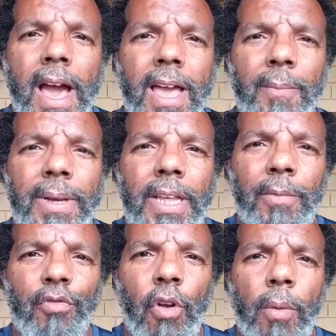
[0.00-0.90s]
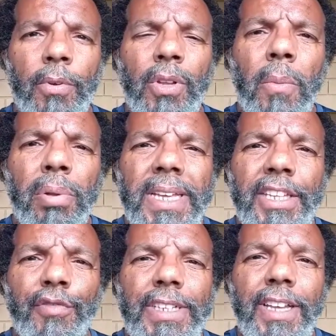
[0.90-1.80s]
Hi, my name is Robert.
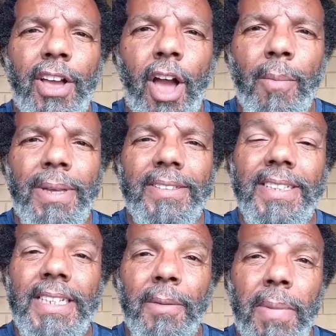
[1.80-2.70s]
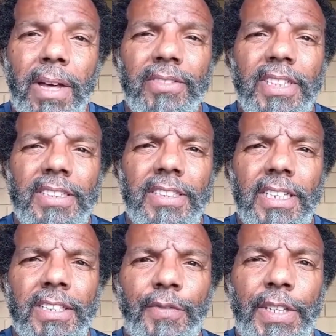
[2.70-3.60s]
Please read the comments in the About
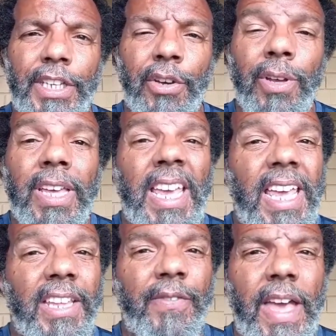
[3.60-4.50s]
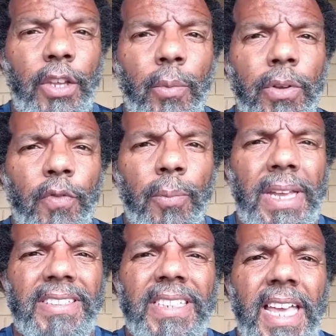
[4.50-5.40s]
section of this video. It has valuable
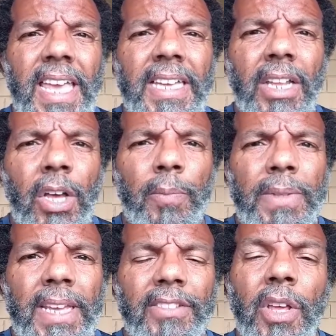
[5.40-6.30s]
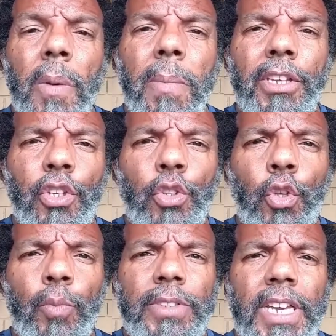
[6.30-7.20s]
information and updates. My
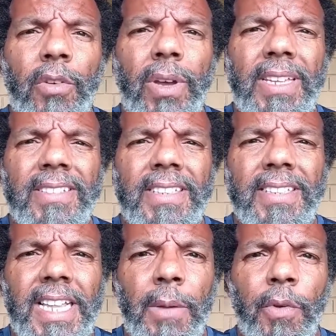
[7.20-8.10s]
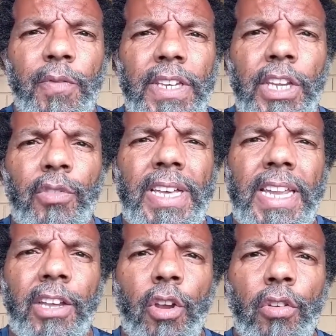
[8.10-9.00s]
YouTube channel has a disclaimer video
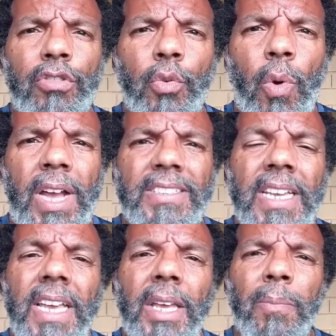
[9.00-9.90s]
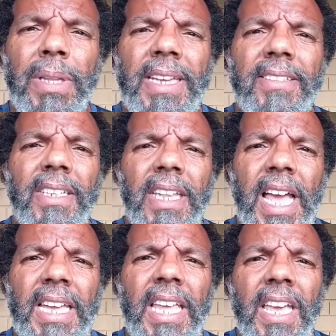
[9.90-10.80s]
that I encourage you to watch. And please
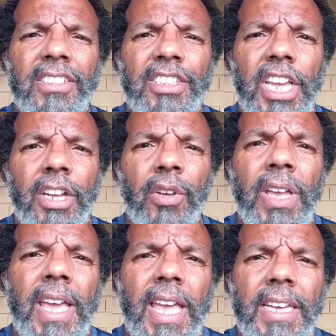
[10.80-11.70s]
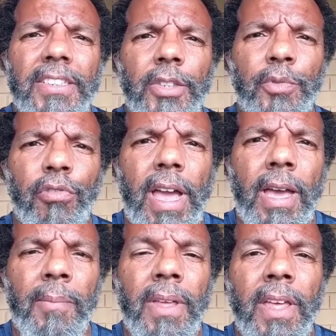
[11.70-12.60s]
like, share, and
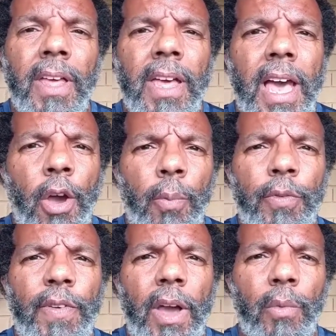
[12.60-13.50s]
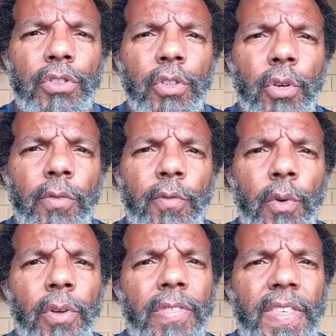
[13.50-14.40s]
subscribe. I hope you found what you're looking
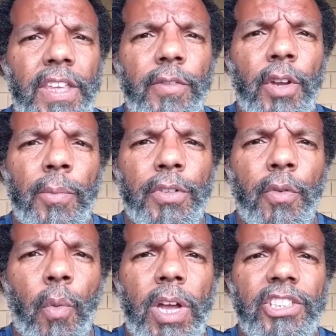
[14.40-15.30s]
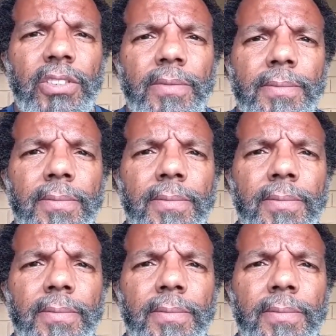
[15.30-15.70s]
for. Thank you very much for watching.